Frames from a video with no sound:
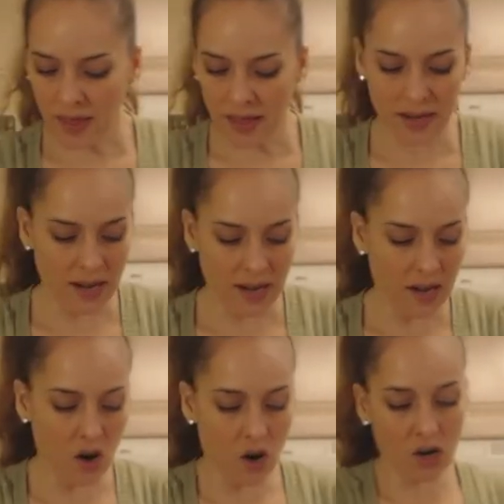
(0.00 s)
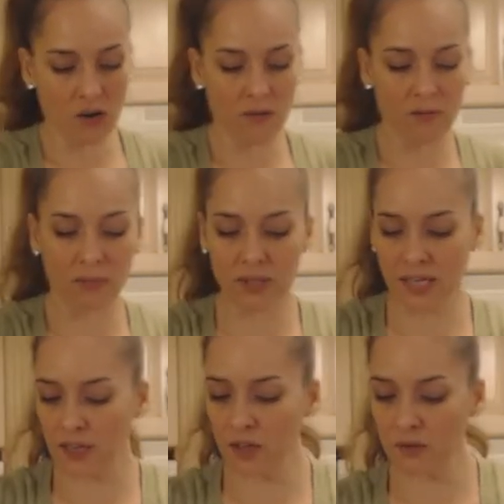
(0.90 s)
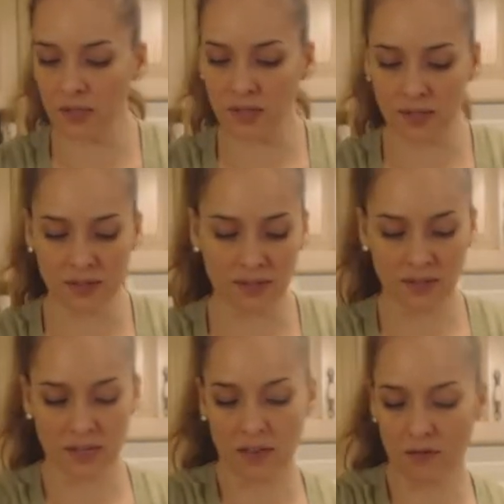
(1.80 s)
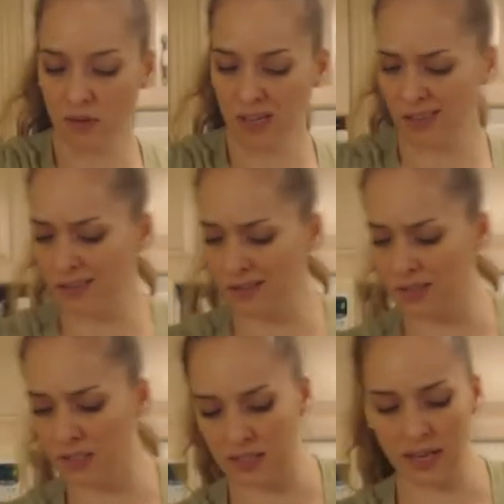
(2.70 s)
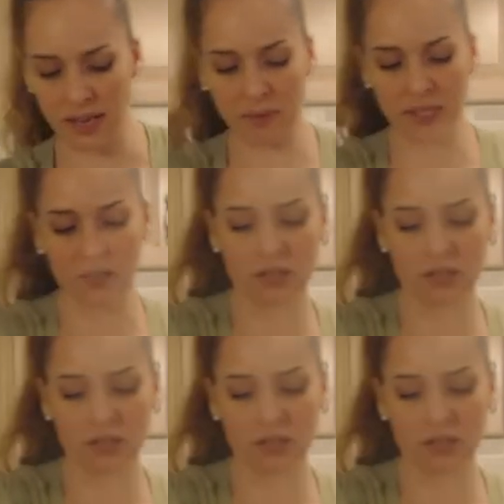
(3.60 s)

then uh, our potatoes, I don't know, six, eight